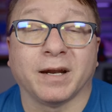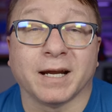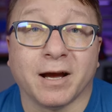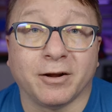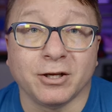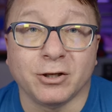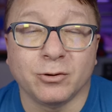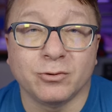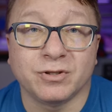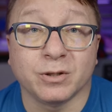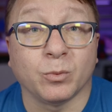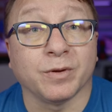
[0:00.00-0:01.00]
and how to
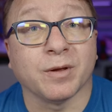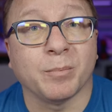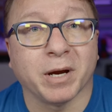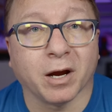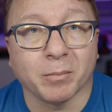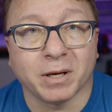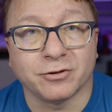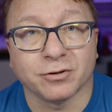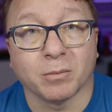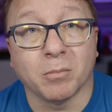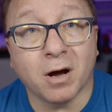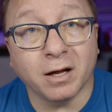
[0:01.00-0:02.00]
use it with the
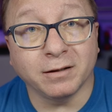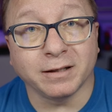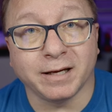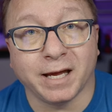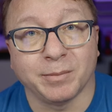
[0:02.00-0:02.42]
parametric modeling